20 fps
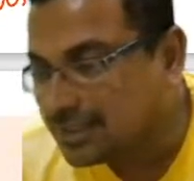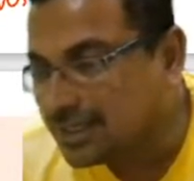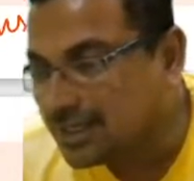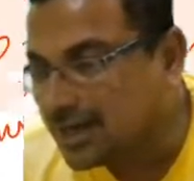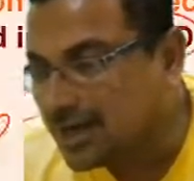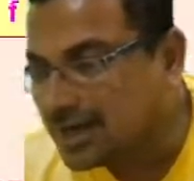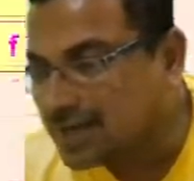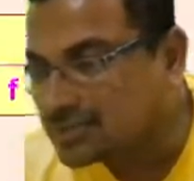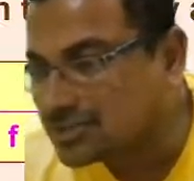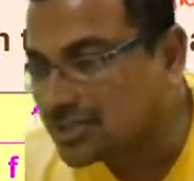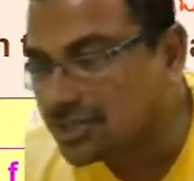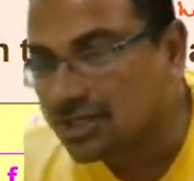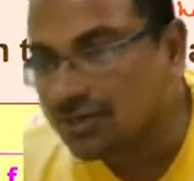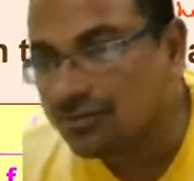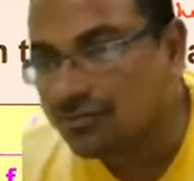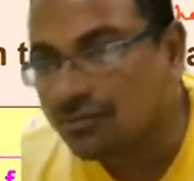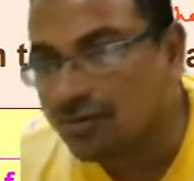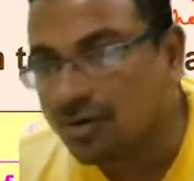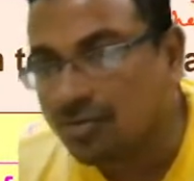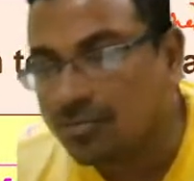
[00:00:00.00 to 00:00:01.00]
we are
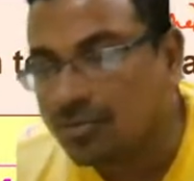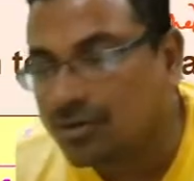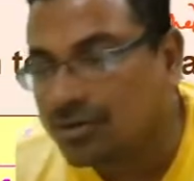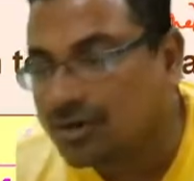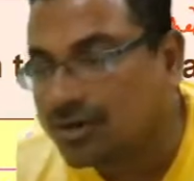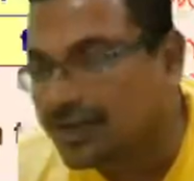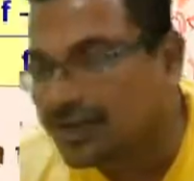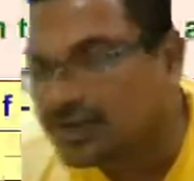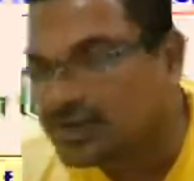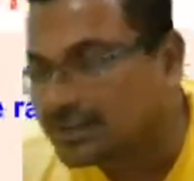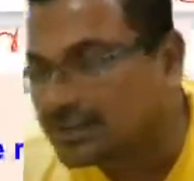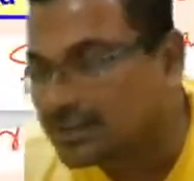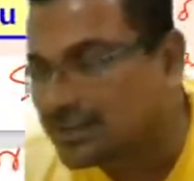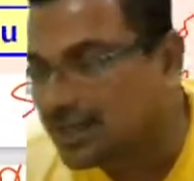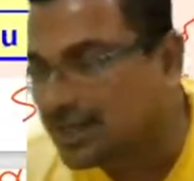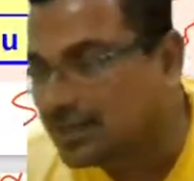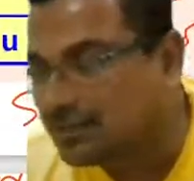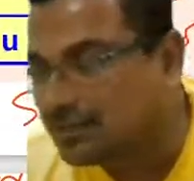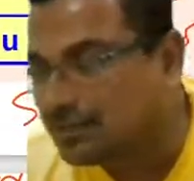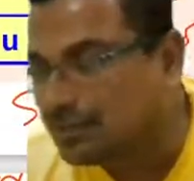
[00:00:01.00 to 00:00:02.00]
asking about 10th
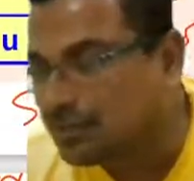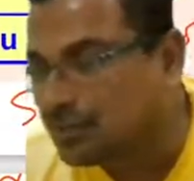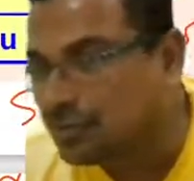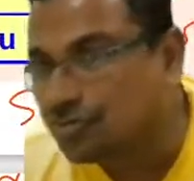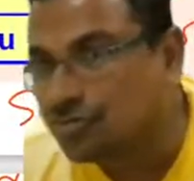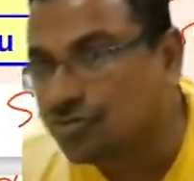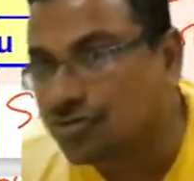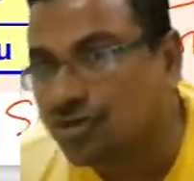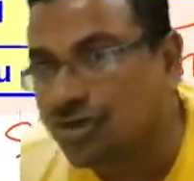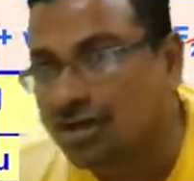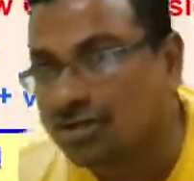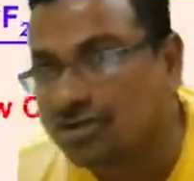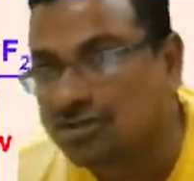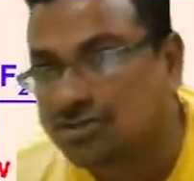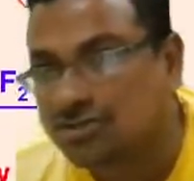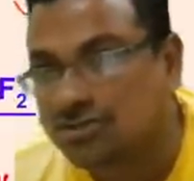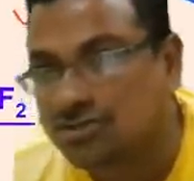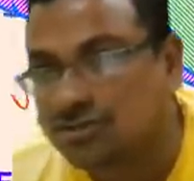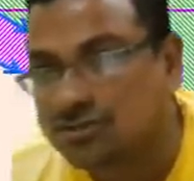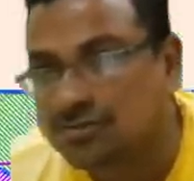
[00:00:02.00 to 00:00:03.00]
and PUC
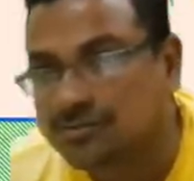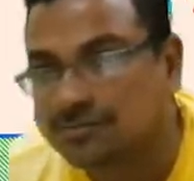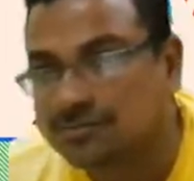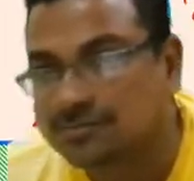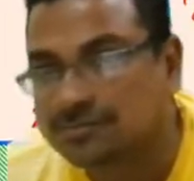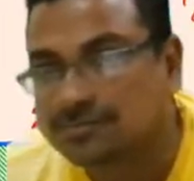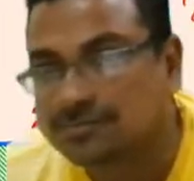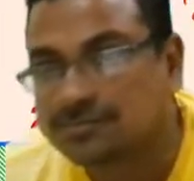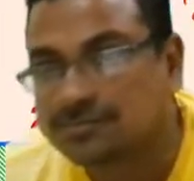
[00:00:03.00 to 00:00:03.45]
also.